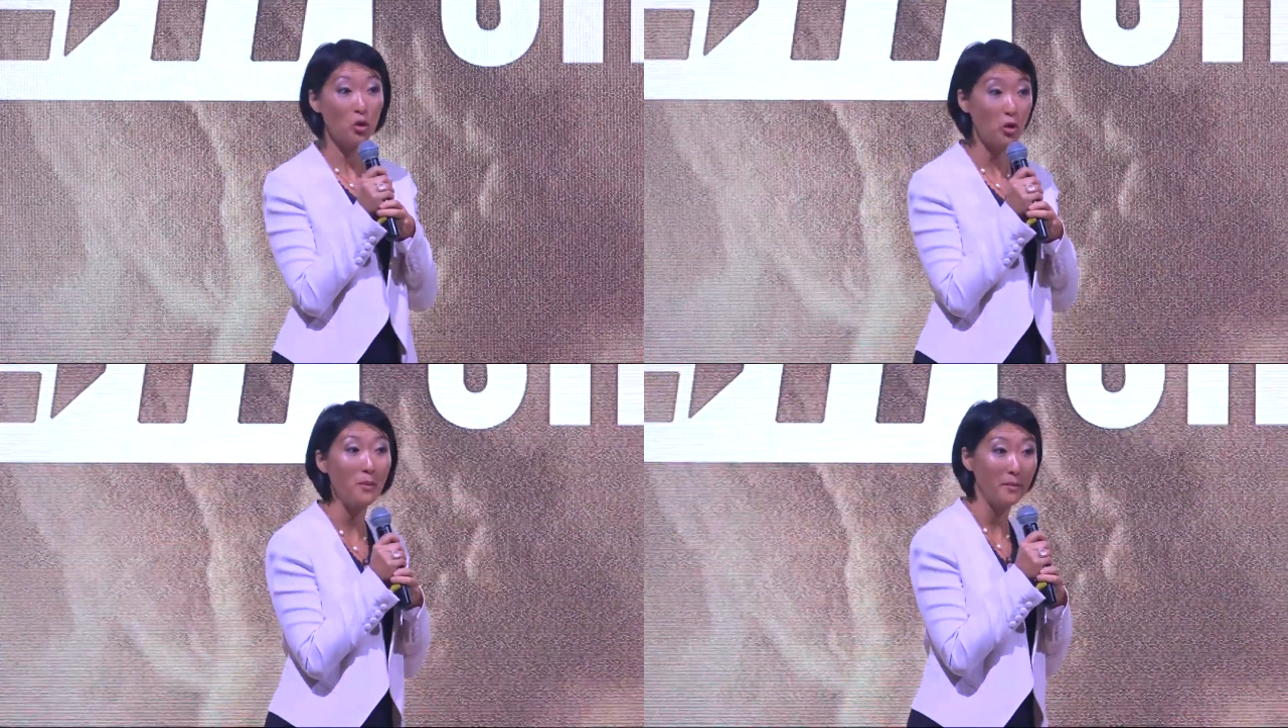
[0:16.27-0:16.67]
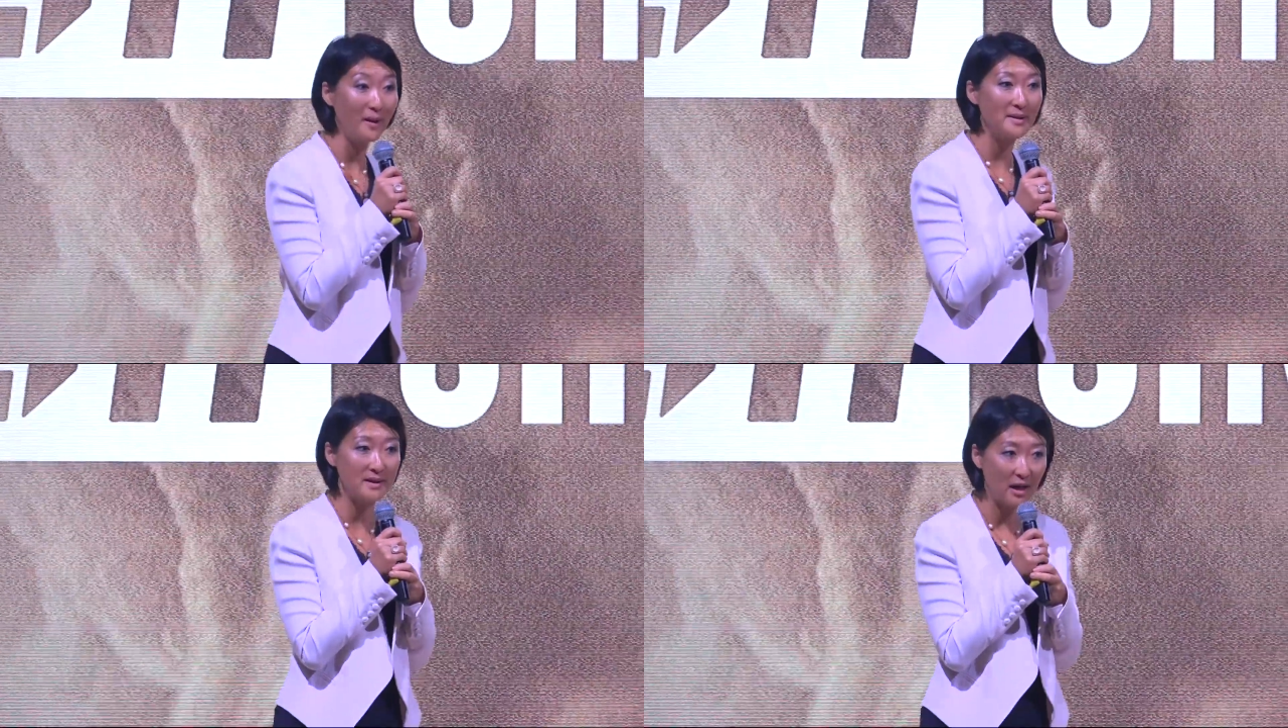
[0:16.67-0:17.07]
talk about
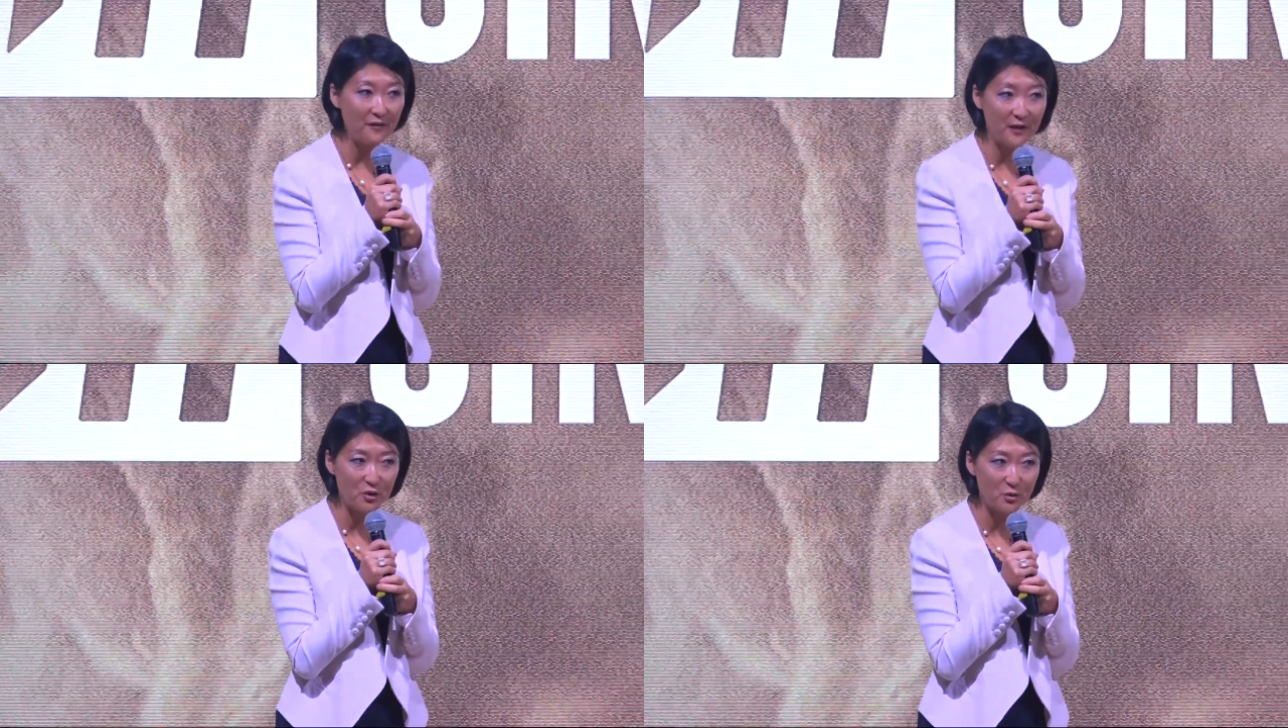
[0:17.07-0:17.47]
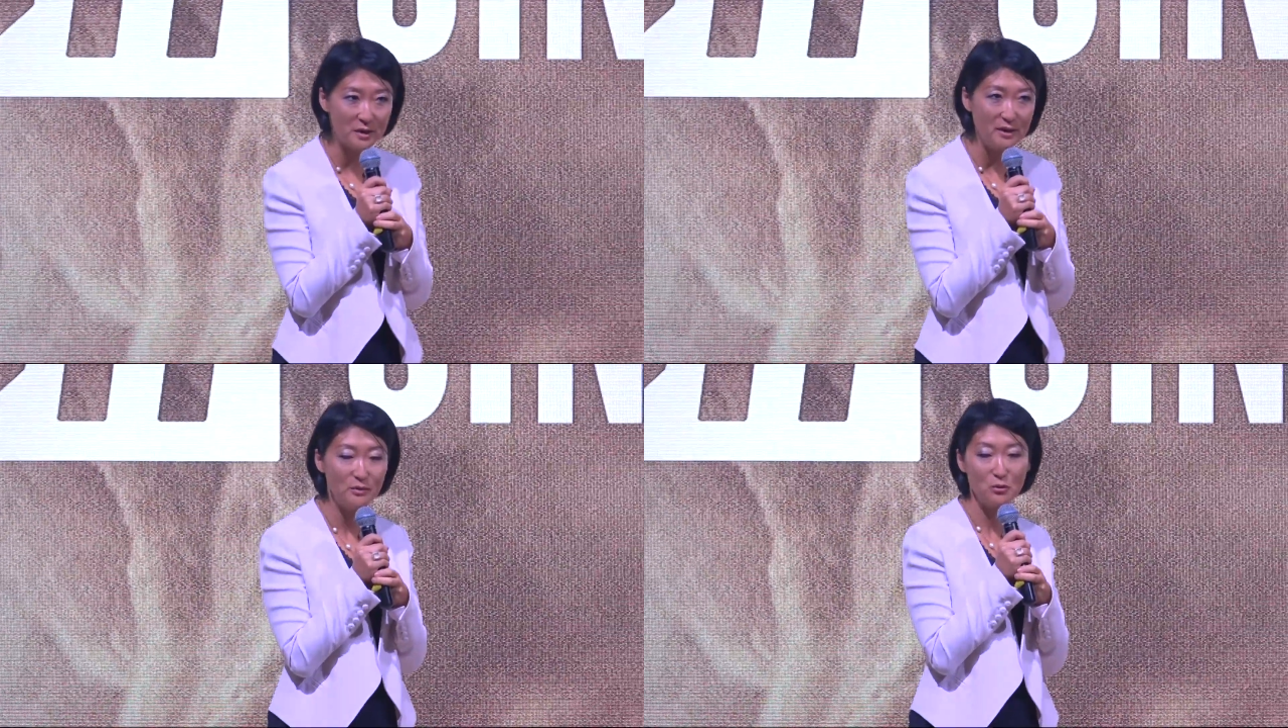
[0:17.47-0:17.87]
myself
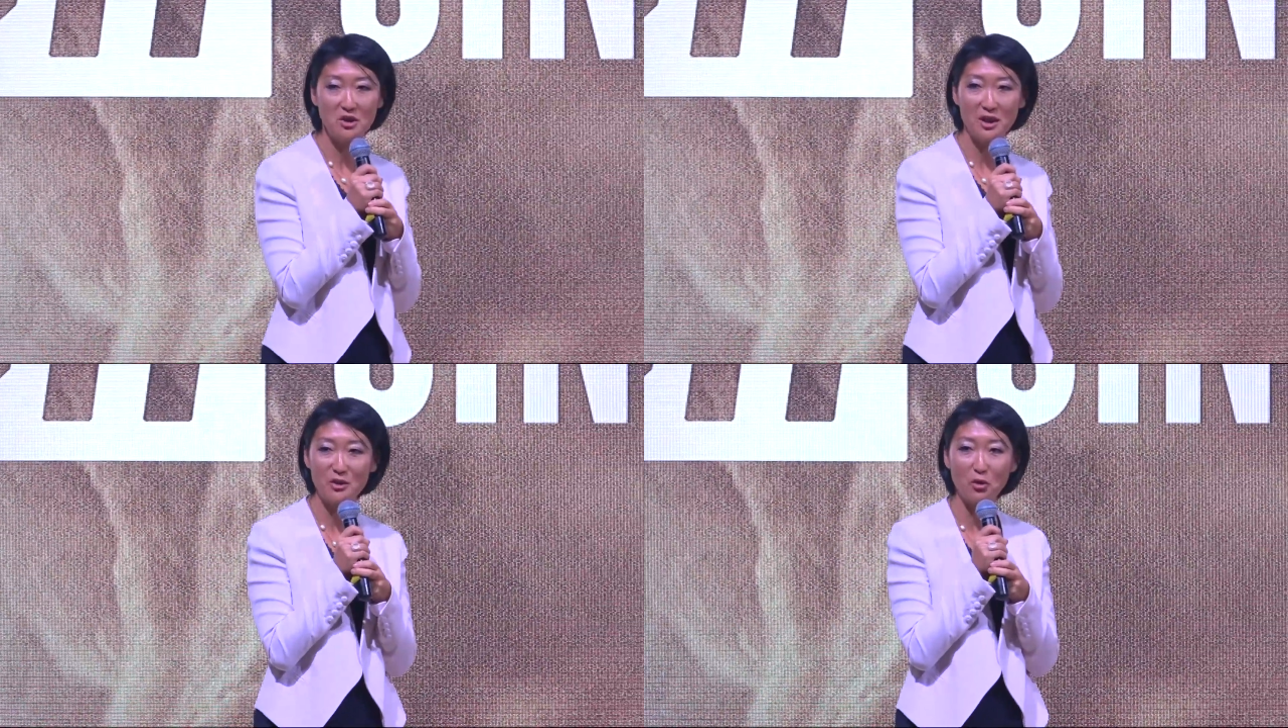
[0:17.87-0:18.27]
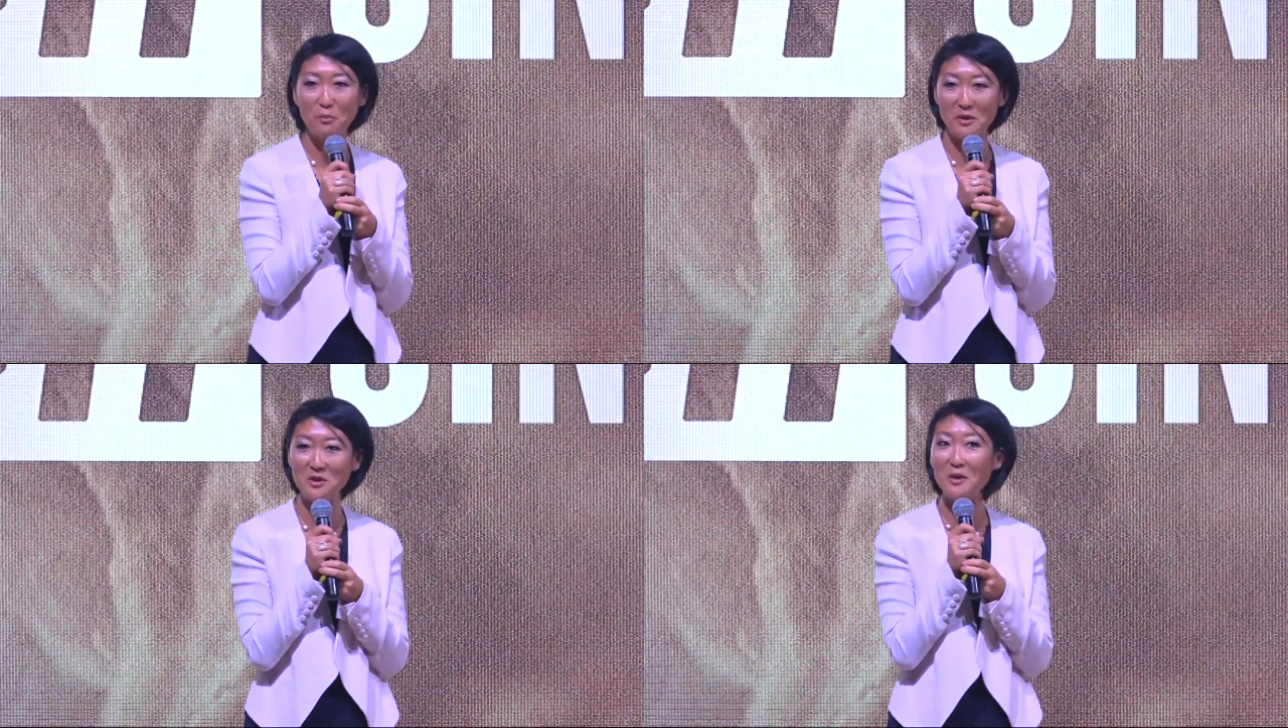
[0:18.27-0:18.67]
actually, which I
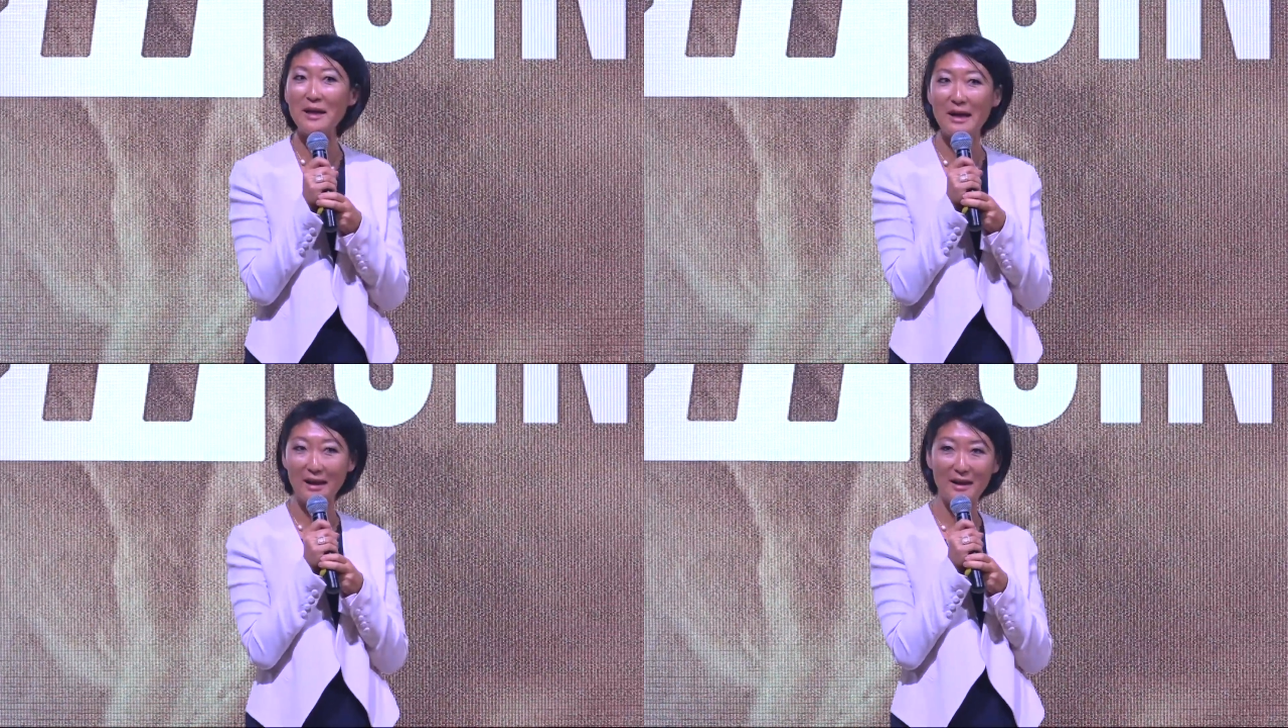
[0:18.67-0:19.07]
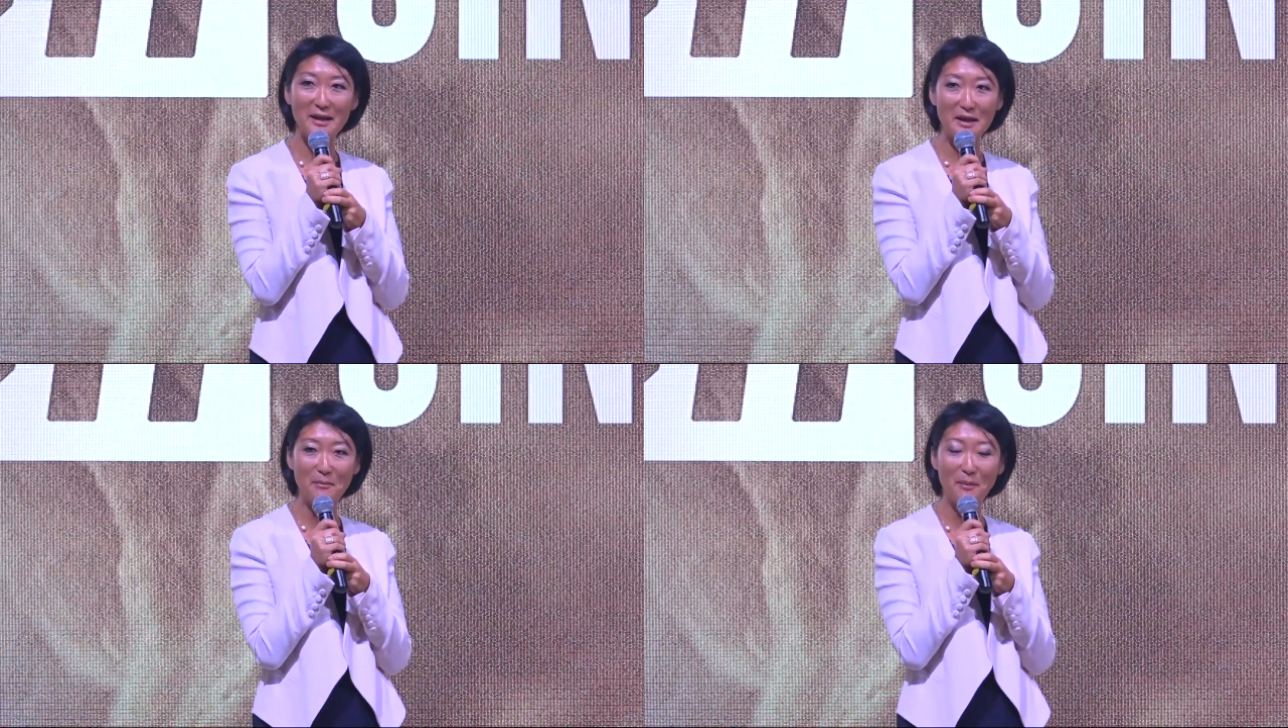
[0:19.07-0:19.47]
don't particularly like,